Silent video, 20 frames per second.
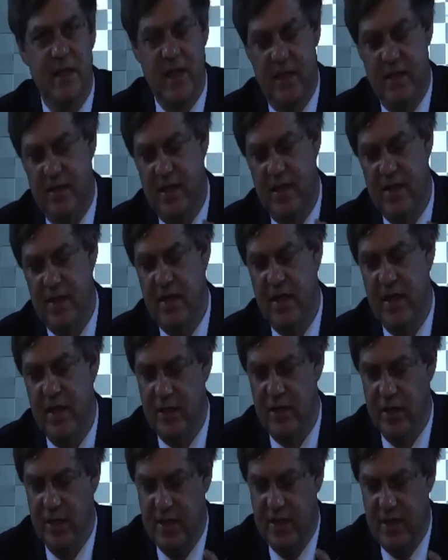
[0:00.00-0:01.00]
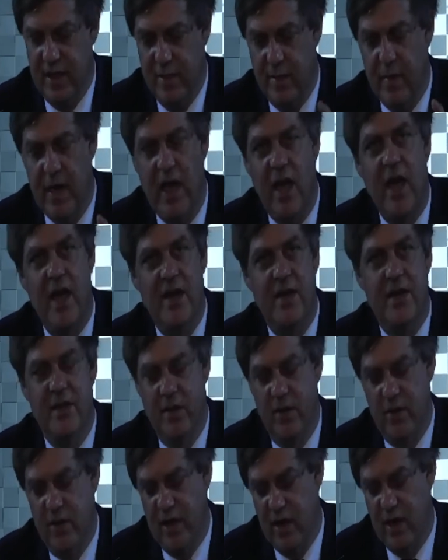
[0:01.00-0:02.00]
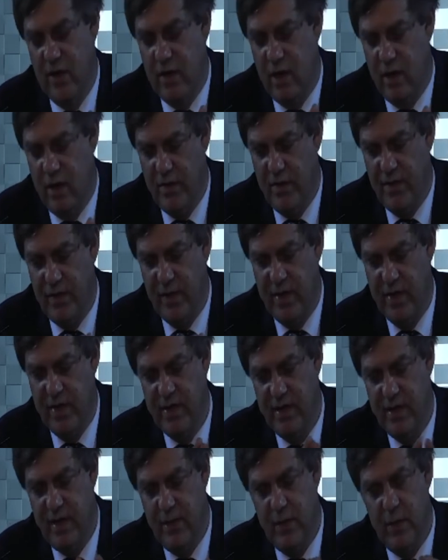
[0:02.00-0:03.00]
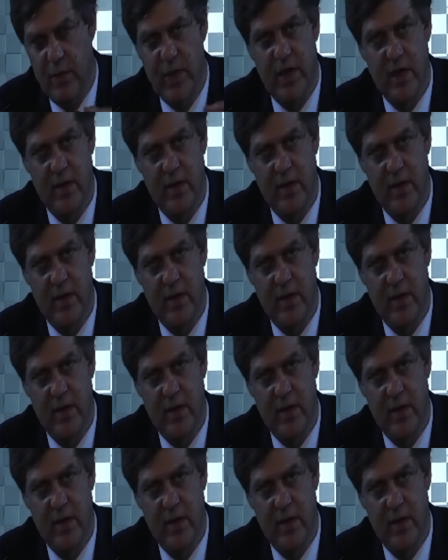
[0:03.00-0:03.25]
distinctions in mind during our conference, and we will,